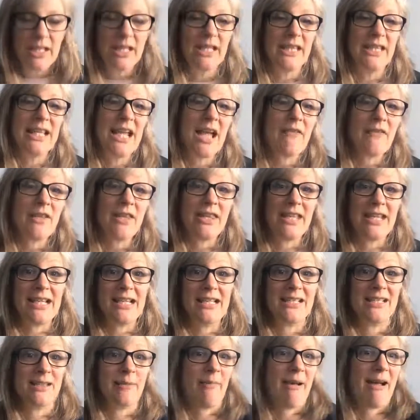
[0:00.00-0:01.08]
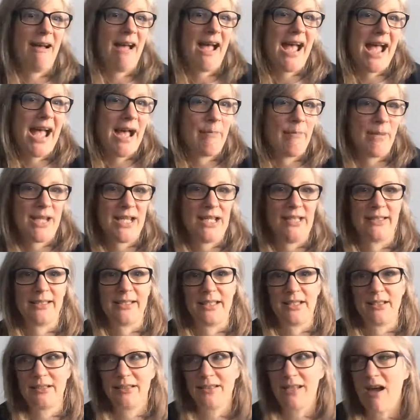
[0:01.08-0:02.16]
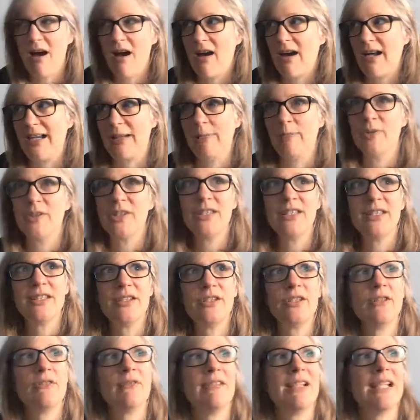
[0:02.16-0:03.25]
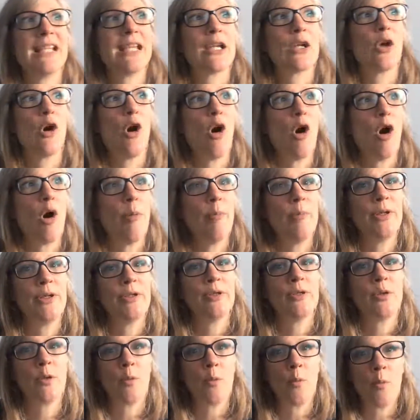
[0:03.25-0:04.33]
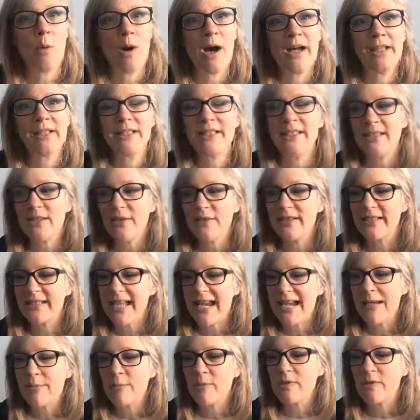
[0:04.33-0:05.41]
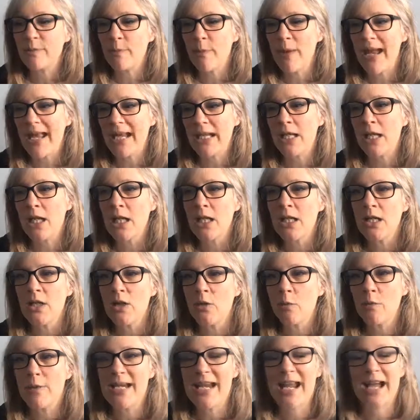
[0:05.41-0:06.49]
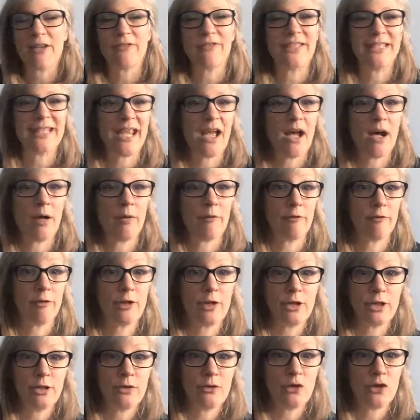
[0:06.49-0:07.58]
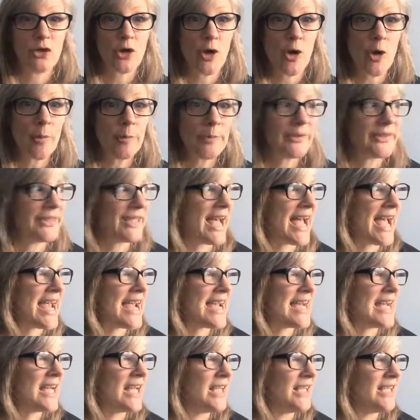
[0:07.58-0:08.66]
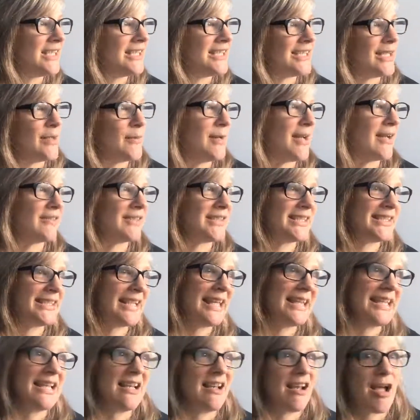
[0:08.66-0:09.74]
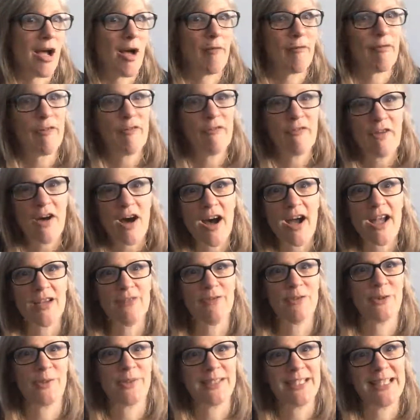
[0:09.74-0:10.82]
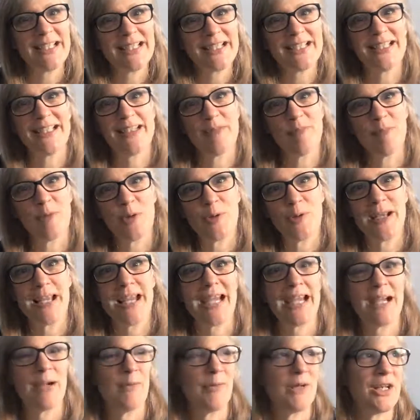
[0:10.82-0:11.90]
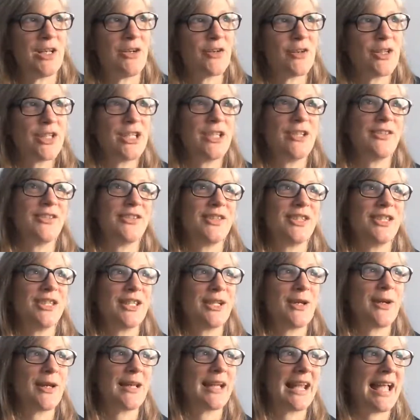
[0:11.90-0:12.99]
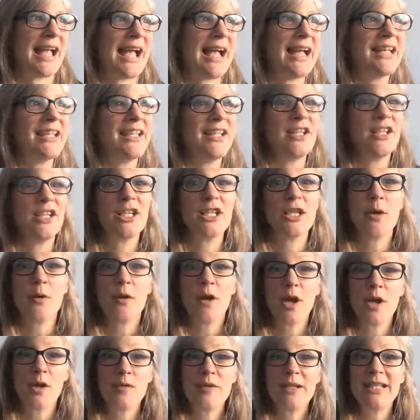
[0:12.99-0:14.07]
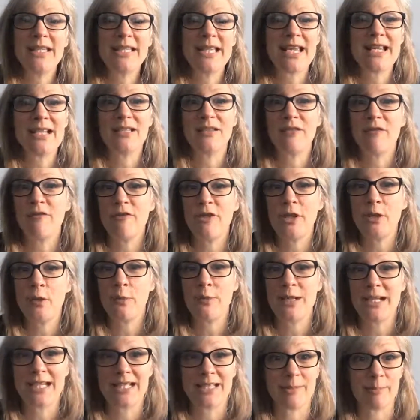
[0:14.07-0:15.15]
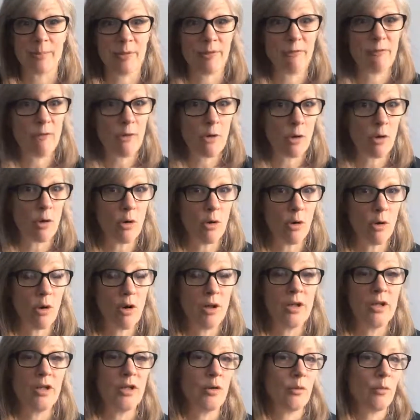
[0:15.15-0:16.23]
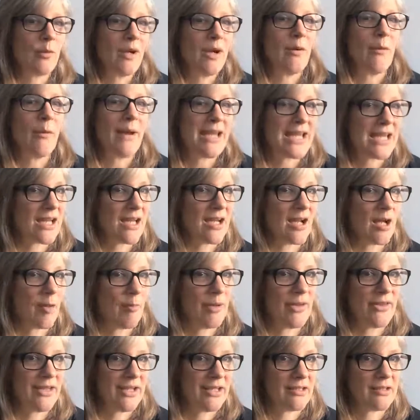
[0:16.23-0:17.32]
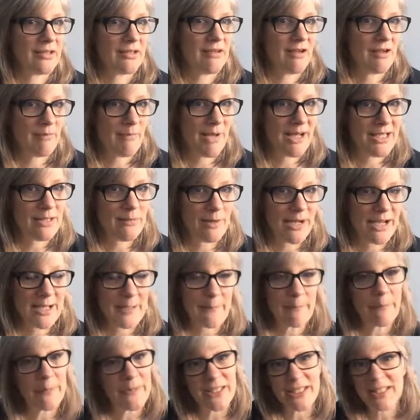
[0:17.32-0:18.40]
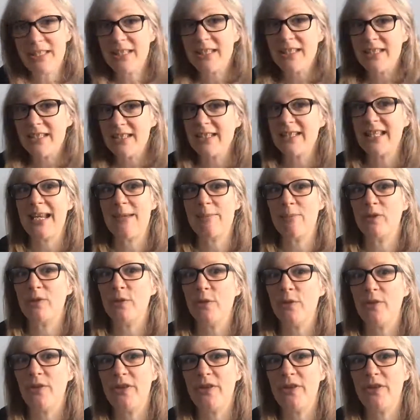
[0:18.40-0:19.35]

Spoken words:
The other thing is about habit and time. So this is a really common one. So same when we have to get up for a new job, say we have to set the alarm for 5 or 6 in the morning, and we're not used to doing that. You know, it only takes a few weeks before we're waking up at that time anyway. This is the same sort of